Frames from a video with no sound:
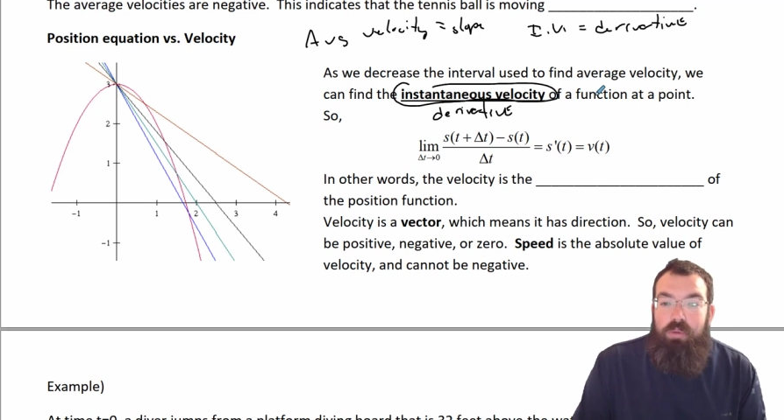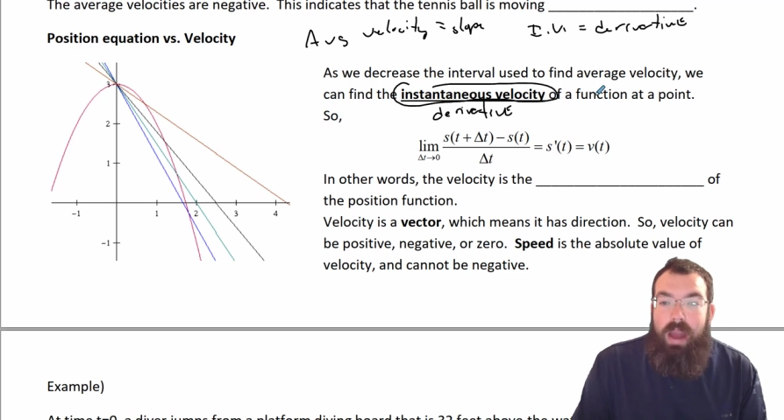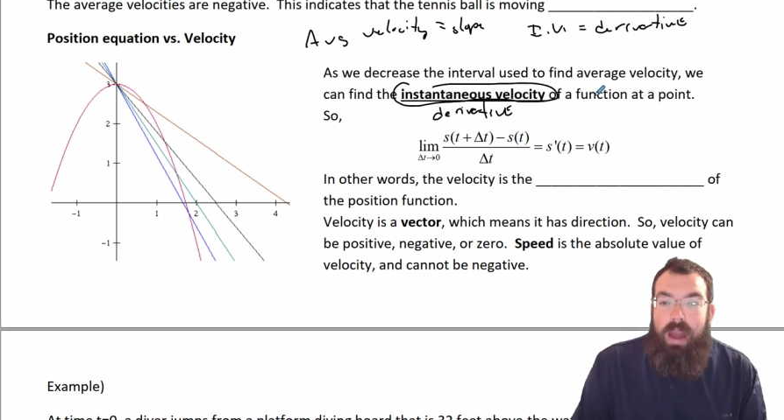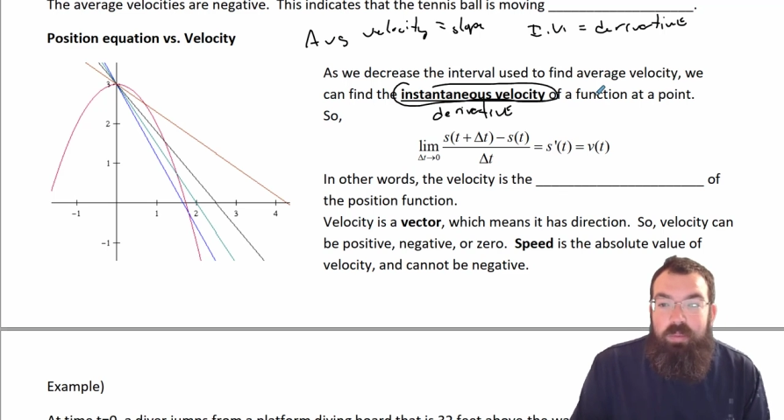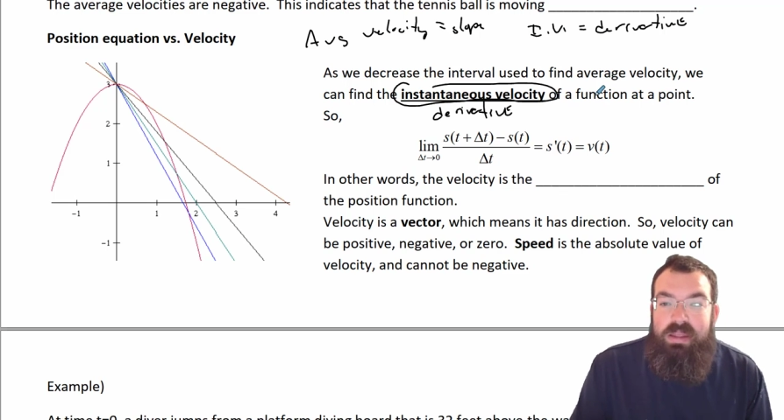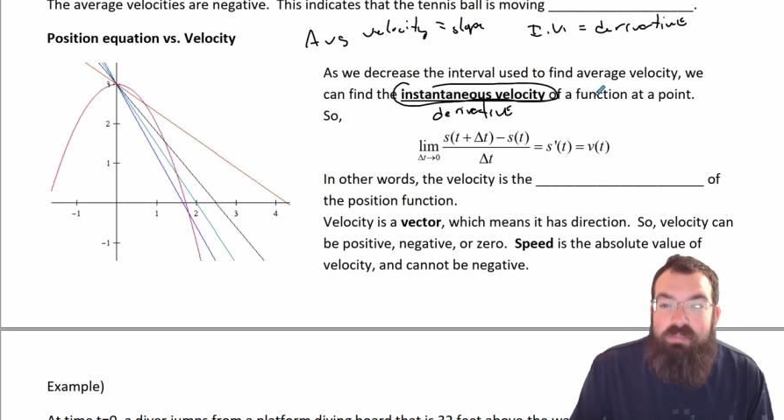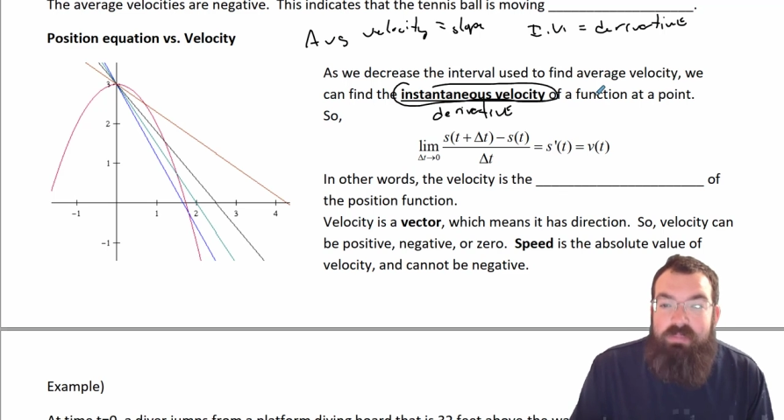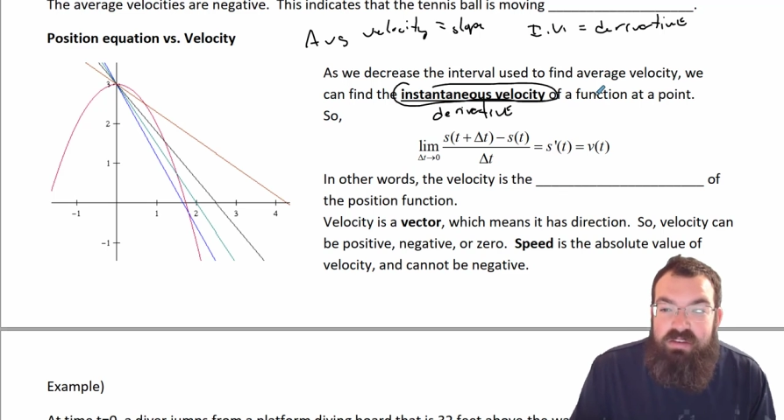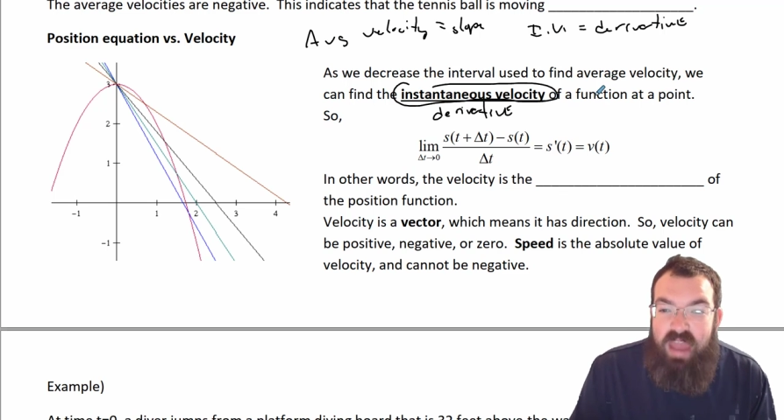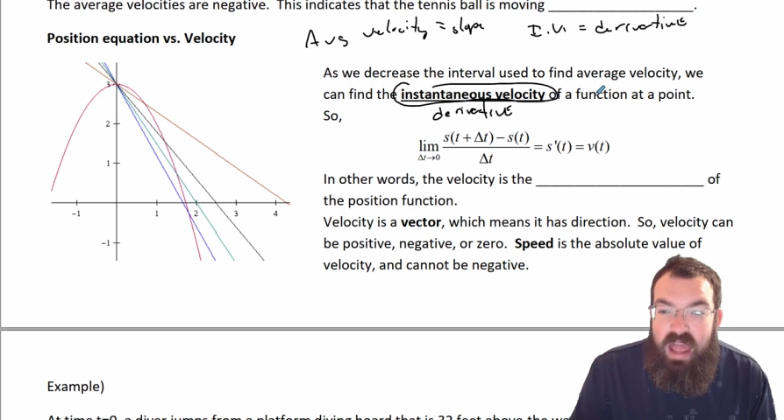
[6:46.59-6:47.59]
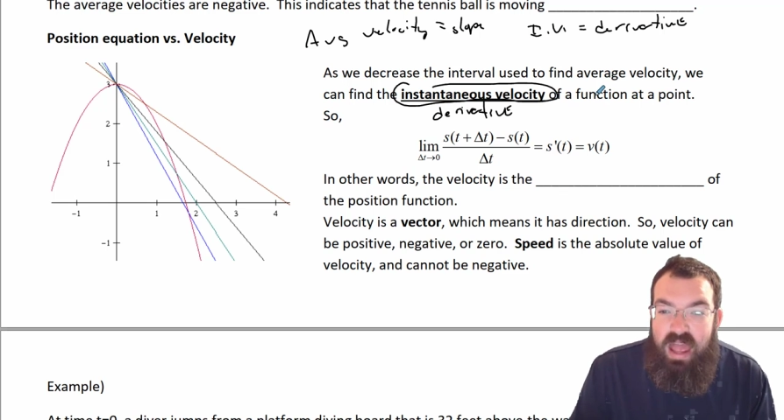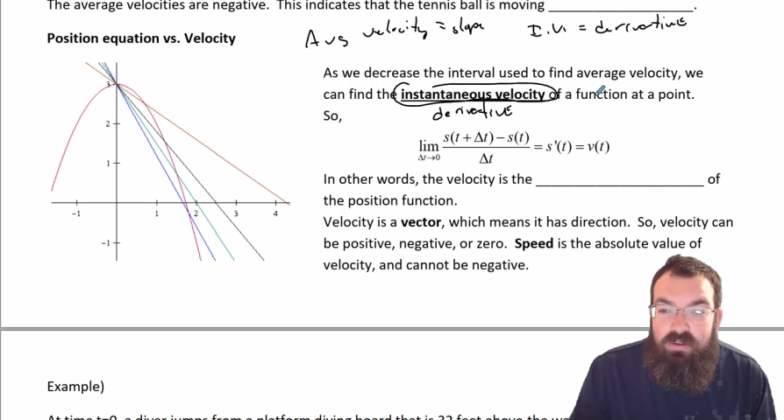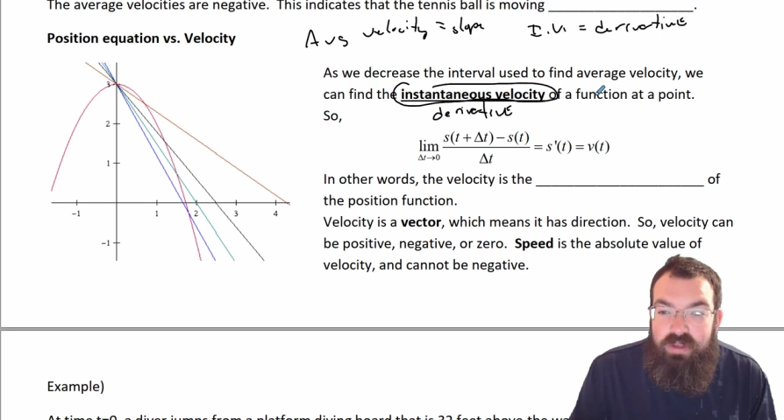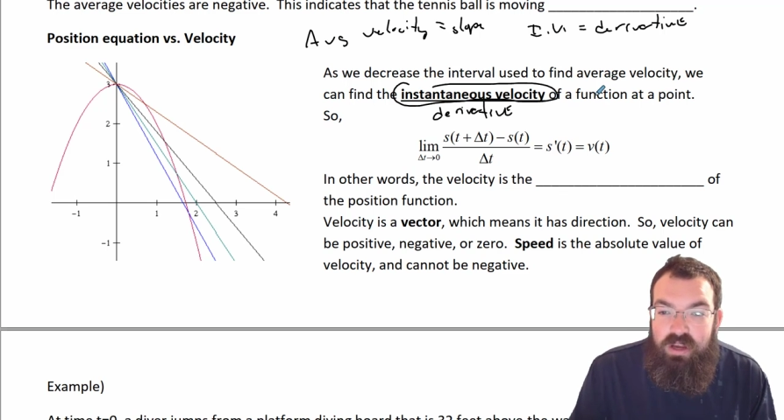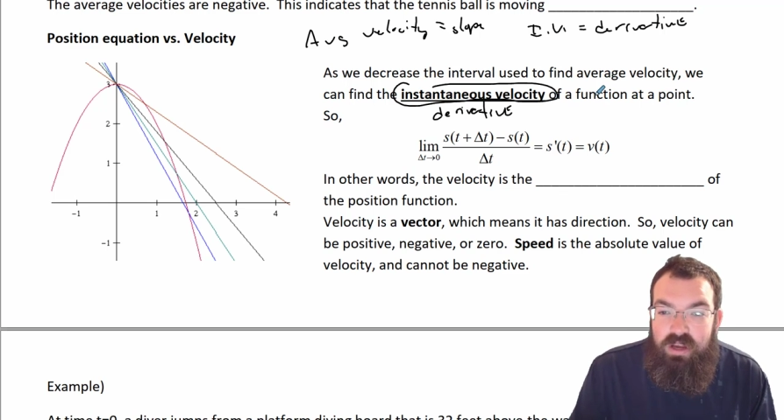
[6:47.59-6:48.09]
probably mean value
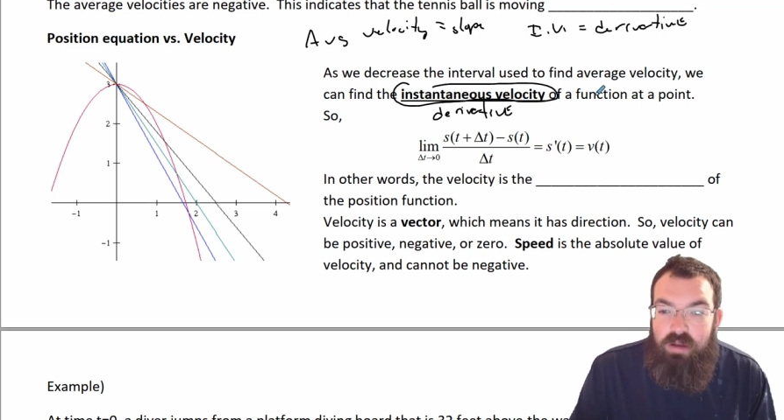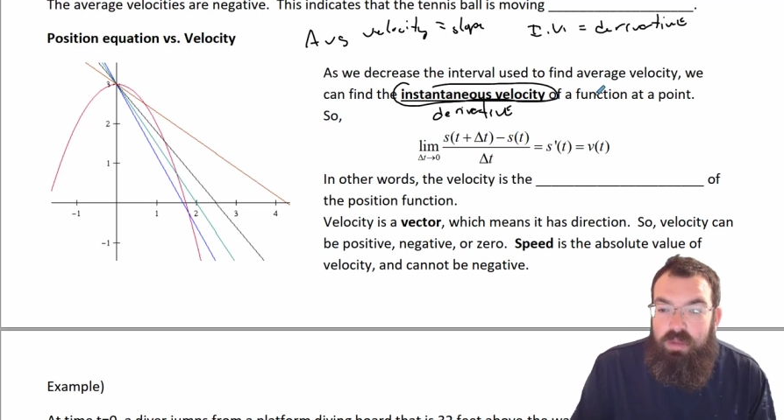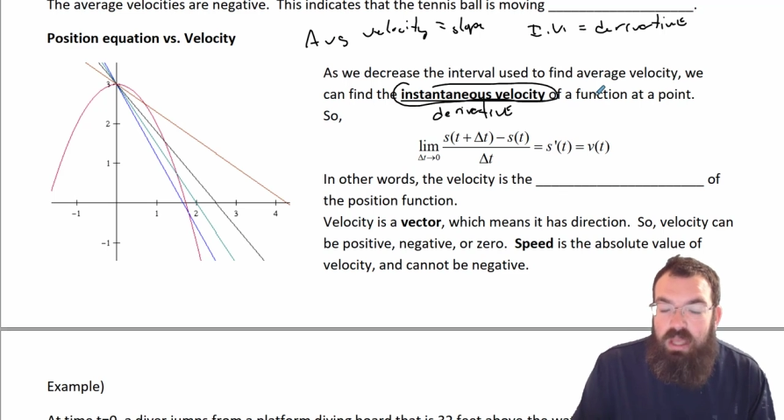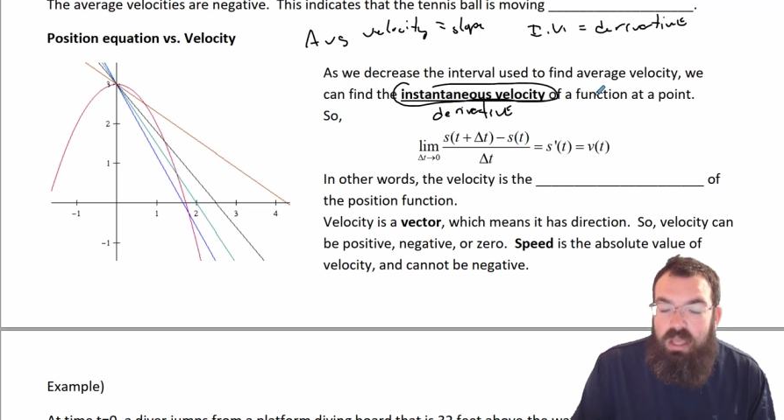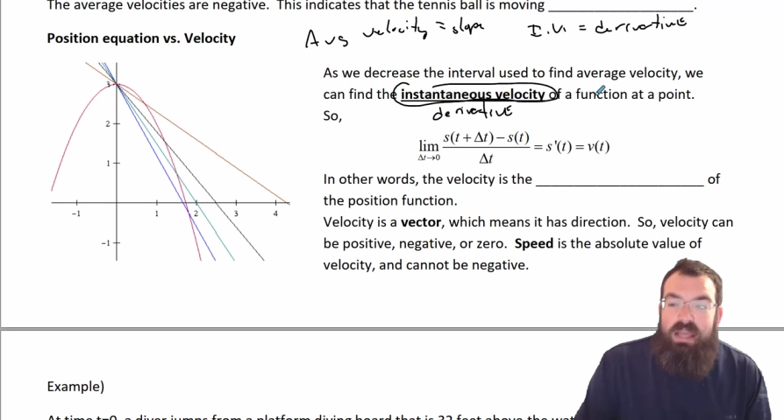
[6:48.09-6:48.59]
theorem.